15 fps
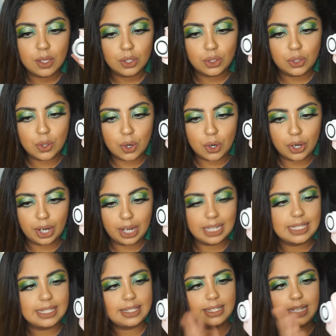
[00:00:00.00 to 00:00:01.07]
your
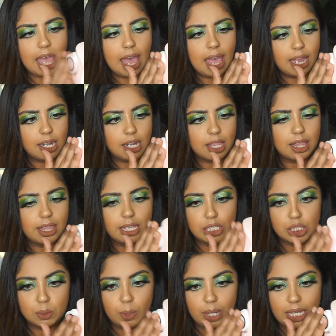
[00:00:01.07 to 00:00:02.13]
stand
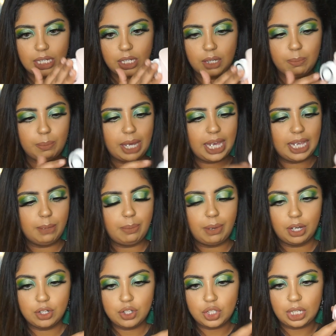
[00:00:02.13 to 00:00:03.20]
this way. You can buy a
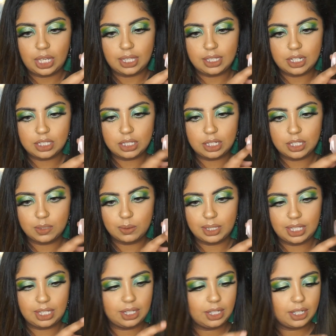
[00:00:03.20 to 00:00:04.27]
bunch. There's another one
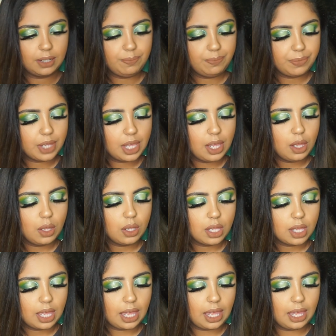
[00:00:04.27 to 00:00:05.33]
here,
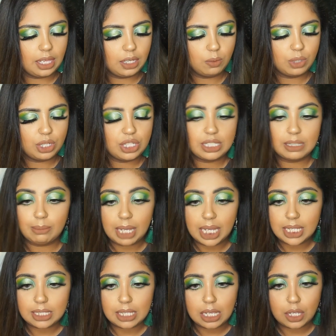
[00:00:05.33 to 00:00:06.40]
and which is
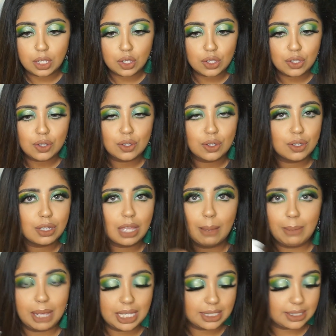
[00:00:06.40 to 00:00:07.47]
amazing.
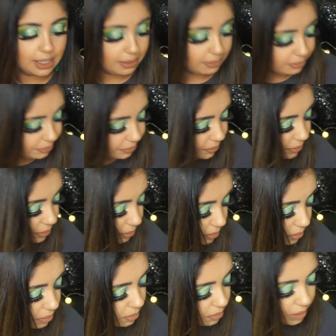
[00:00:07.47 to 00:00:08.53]
Amazing.
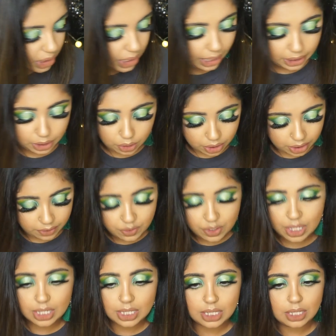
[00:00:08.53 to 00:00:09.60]
I could have
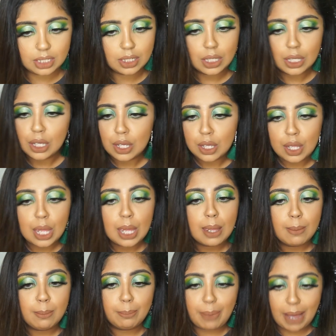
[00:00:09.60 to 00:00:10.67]
just
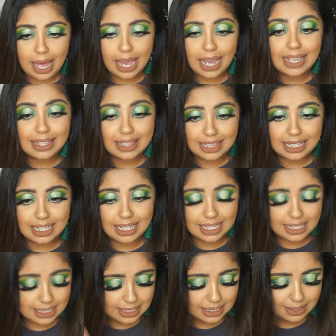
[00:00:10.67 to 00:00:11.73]
buy
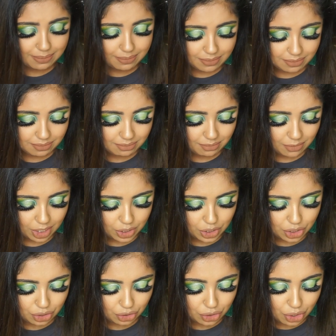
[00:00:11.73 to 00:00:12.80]
these
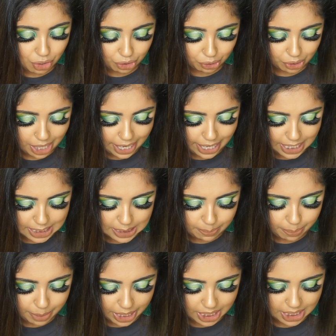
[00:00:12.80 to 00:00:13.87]
to show you guys,
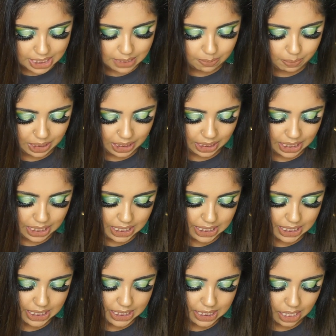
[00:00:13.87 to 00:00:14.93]
but
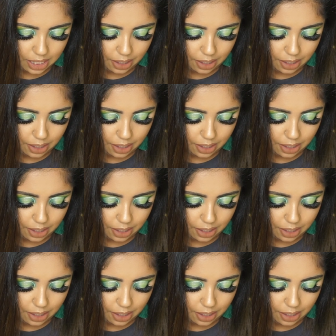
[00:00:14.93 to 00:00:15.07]
because